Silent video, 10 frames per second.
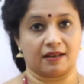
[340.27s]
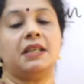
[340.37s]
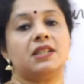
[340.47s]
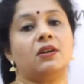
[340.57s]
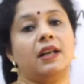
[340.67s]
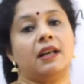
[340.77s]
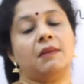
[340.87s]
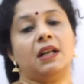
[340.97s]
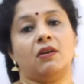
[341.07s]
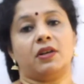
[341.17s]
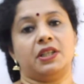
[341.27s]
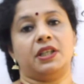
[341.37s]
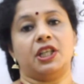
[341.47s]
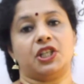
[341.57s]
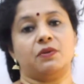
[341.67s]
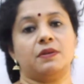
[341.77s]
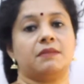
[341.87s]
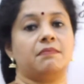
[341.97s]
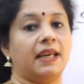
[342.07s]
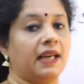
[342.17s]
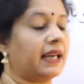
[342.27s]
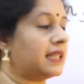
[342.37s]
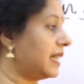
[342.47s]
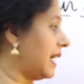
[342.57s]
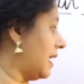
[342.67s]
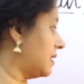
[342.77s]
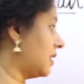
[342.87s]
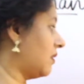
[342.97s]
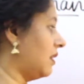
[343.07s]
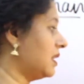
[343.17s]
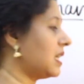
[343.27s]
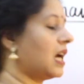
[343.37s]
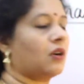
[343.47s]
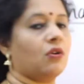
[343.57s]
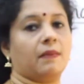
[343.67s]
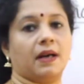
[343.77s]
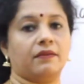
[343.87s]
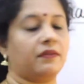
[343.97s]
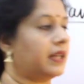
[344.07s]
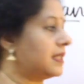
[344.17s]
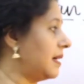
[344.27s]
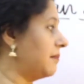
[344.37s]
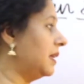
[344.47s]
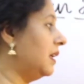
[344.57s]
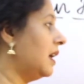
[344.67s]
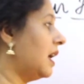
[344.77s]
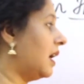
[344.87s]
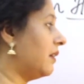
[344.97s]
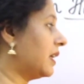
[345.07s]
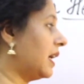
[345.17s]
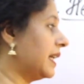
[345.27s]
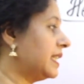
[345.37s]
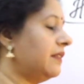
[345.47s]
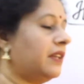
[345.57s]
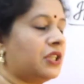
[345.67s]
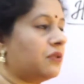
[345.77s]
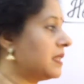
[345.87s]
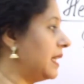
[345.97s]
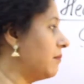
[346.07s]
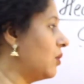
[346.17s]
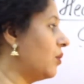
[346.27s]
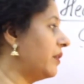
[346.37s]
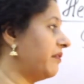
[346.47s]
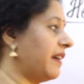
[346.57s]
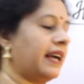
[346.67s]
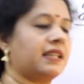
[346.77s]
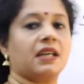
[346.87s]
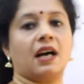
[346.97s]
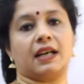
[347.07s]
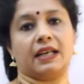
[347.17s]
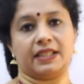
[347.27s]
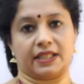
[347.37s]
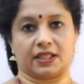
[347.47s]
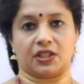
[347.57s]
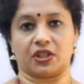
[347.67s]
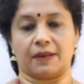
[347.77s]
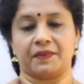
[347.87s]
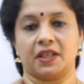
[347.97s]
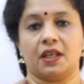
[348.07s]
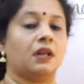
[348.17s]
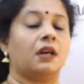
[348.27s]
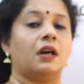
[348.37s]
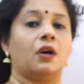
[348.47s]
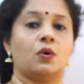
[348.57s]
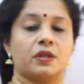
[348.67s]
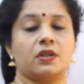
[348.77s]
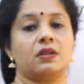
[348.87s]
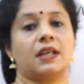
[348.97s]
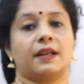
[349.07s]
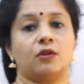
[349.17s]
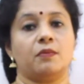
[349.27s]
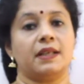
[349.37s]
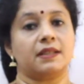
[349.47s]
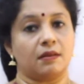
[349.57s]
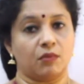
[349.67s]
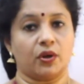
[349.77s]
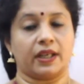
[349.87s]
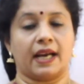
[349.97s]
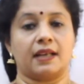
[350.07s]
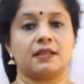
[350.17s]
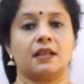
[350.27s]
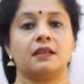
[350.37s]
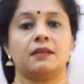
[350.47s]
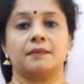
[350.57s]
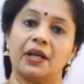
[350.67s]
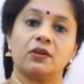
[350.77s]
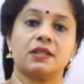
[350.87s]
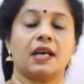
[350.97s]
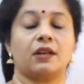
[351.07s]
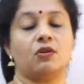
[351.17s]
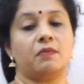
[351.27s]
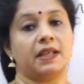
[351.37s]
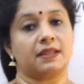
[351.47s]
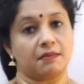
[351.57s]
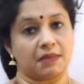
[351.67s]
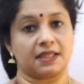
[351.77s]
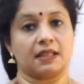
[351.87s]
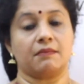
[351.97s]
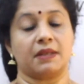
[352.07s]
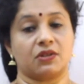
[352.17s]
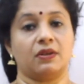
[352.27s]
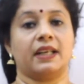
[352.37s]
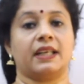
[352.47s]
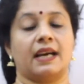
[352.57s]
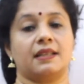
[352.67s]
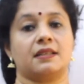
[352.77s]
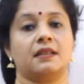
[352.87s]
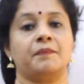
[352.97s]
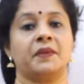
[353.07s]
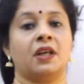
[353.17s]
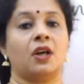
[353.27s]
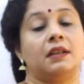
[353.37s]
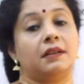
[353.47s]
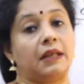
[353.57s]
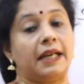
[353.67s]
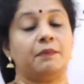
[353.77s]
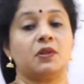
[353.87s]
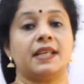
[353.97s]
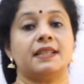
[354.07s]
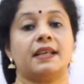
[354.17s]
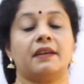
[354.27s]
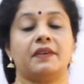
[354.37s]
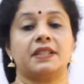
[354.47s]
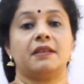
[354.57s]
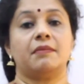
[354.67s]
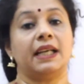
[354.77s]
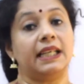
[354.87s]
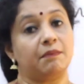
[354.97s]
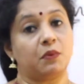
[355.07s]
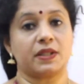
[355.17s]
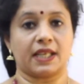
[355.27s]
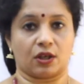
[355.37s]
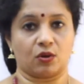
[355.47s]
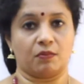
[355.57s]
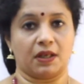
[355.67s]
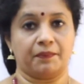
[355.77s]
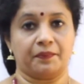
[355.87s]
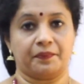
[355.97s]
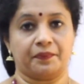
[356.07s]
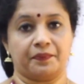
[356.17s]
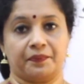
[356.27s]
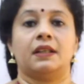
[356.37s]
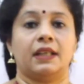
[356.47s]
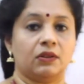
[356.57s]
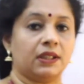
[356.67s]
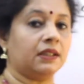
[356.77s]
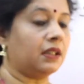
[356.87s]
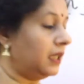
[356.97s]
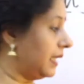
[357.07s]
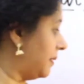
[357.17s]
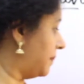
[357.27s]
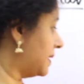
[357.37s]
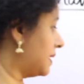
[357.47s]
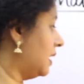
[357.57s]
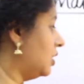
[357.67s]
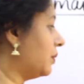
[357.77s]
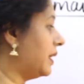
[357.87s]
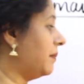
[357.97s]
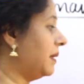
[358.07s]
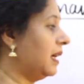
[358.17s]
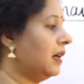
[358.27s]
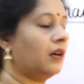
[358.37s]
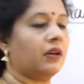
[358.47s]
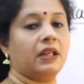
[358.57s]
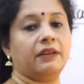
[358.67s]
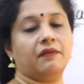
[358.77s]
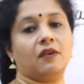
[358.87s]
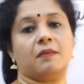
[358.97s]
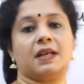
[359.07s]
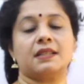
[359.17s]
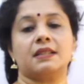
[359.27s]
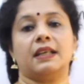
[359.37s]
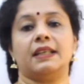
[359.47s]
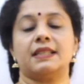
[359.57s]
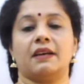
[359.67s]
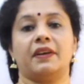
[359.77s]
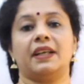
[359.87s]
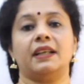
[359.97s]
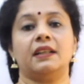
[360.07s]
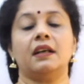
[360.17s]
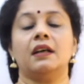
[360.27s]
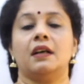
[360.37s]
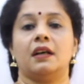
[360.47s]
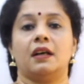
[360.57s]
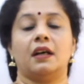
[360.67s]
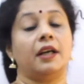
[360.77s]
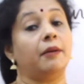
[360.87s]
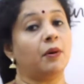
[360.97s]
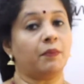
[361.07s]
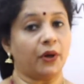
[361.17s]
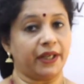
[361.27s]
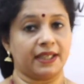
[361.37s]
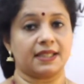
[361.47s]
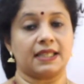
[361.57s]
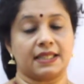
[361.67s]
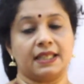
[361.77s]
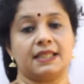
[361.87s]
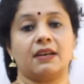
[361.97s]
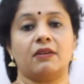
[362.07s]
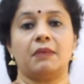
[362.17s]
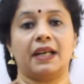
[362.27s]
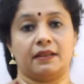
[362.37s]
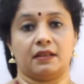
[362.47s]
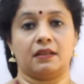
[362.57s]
Mesodermal origin tissues may get a cancer called a sarcoma. For example, our connective tissues like bone, fat, cartilage, etc. Osteosarcoma is the bone cancer. Myosarcoma is the muscular cancer. Adipocytes are affected by liposarcoma. Now the third type is leukemia or lymphomas, that is affecting the hematopoietic cells, that is our blood